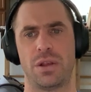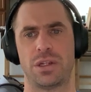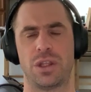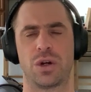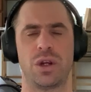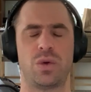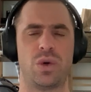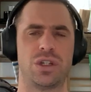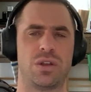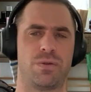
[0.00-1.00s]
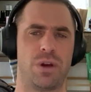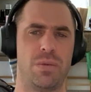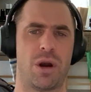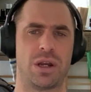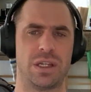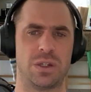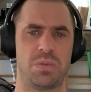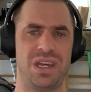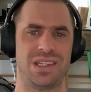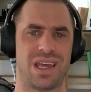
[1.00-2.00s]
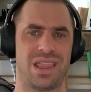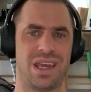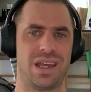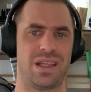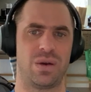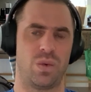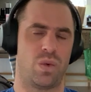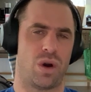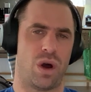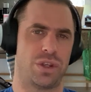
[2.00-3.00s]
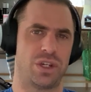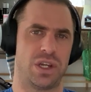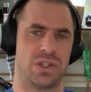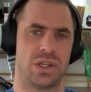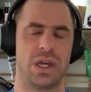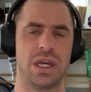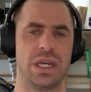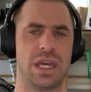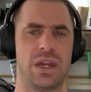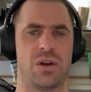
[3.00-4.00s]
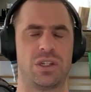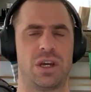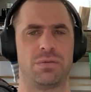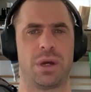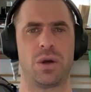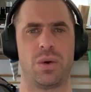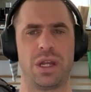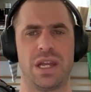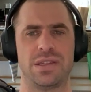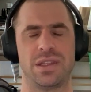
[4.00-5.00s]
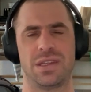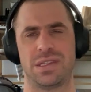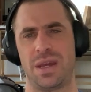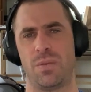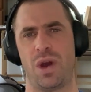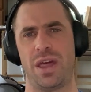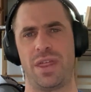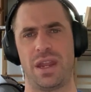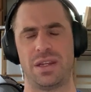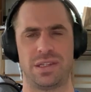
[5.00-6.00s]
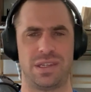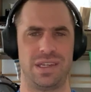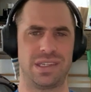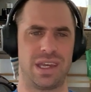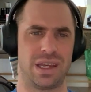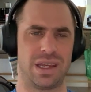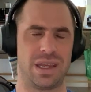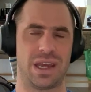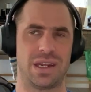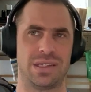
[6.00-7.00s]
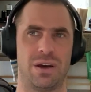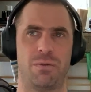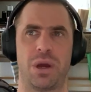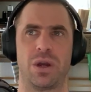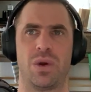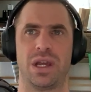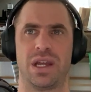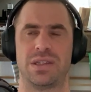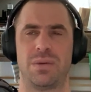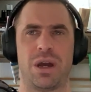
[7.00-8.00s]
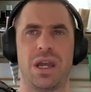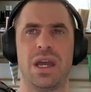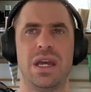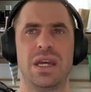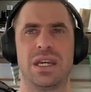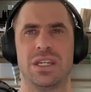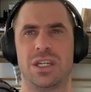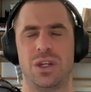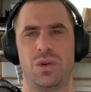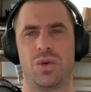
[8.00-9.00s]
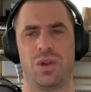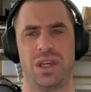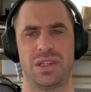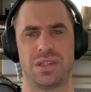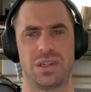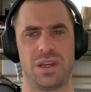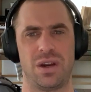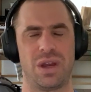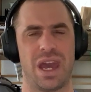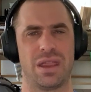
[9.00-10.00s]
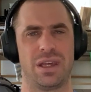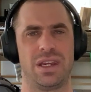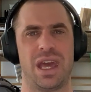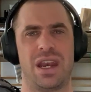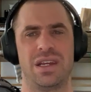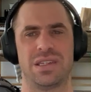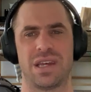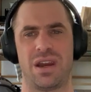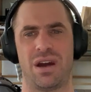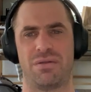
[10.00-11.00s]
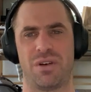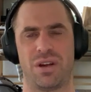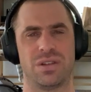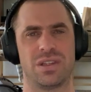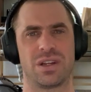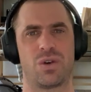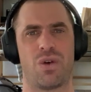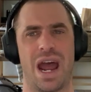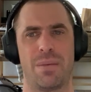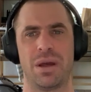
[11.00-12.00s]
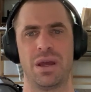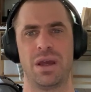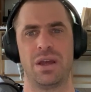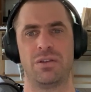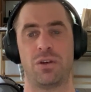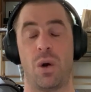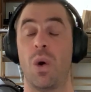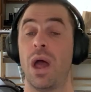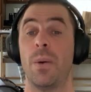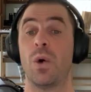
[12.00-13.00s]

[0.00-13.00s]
to the degree to which the free market speaks, I think we're all just kidding ourselves by going against it. The same way that Disney's kick, kicking itself by going against it by continuing to release. You know, Kathleen Kennedy signed off on crap. So